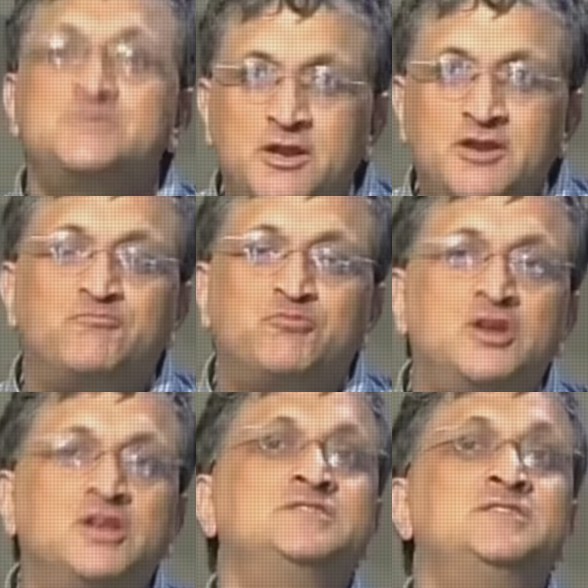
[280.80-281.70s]
display of
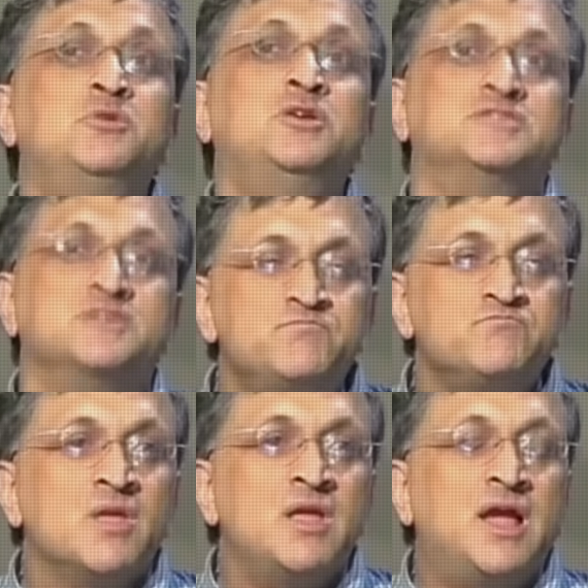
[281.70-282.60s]
political
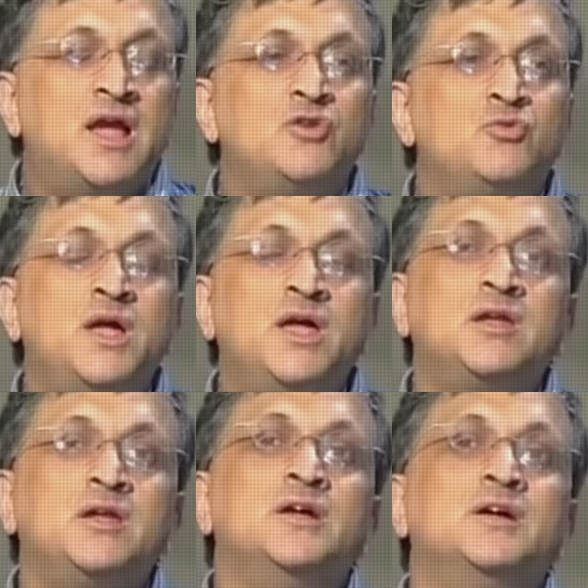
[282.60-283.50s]
symbolism, and
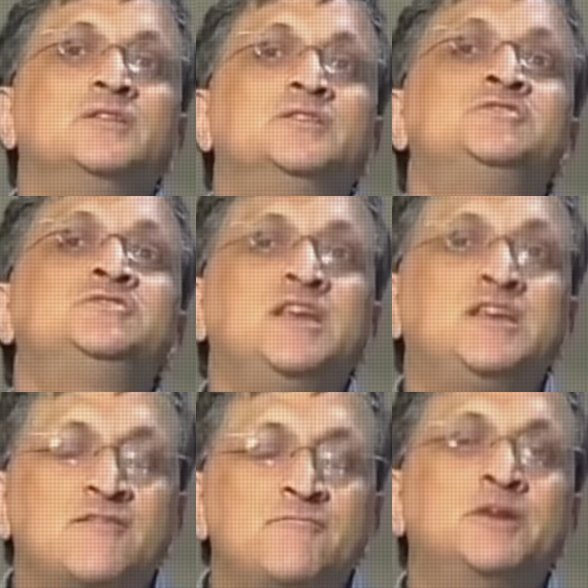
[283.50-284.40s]
where the
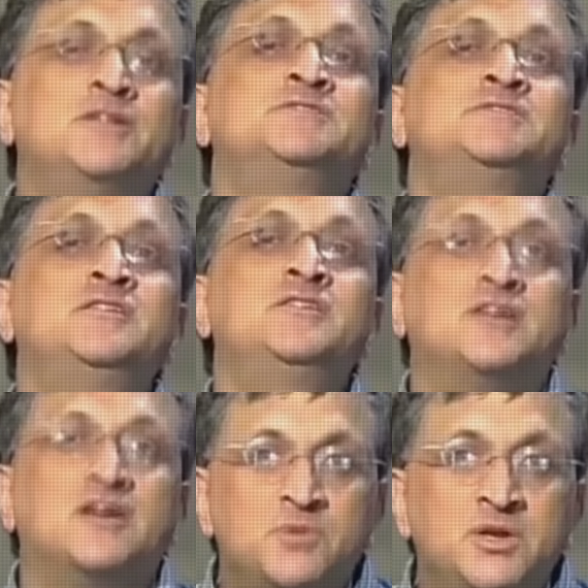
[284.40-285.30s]
state government and the
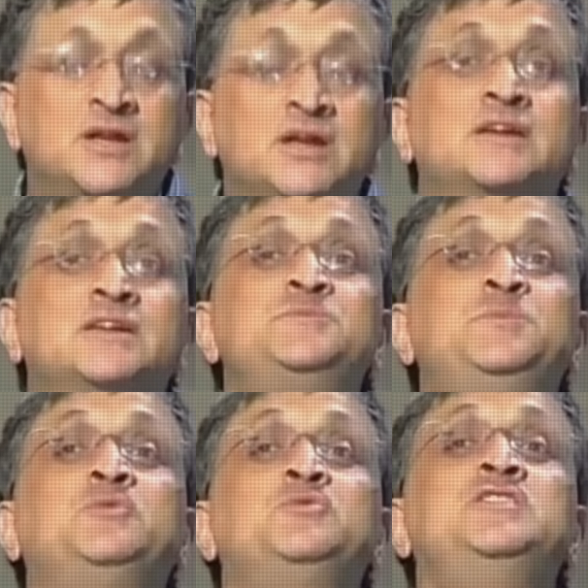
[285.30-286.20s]
central government
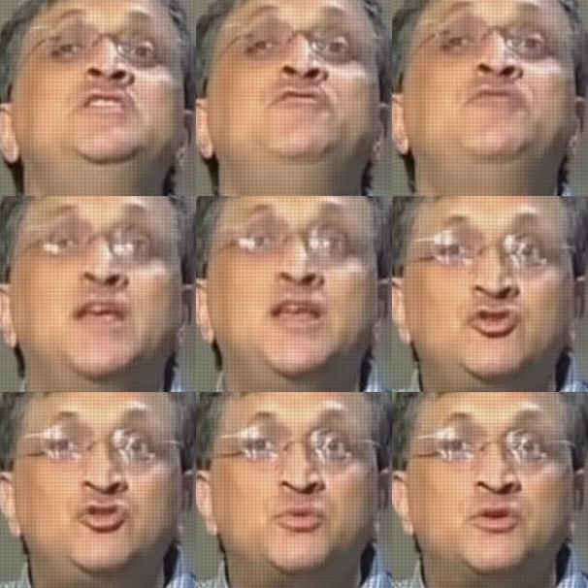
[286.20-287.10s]
conspicuously
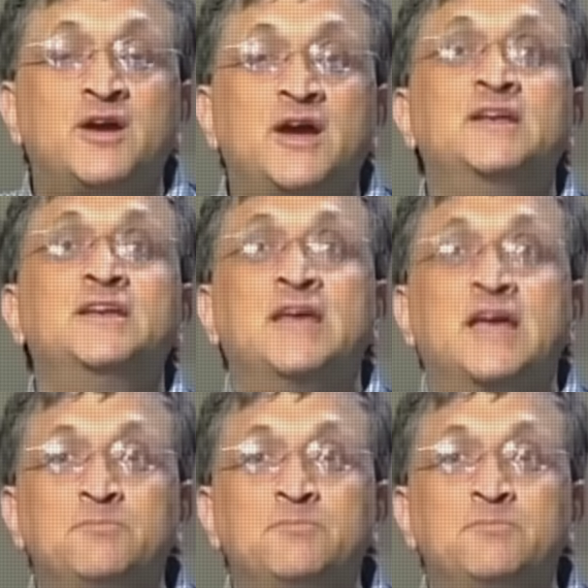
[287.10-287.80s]
failed to provide any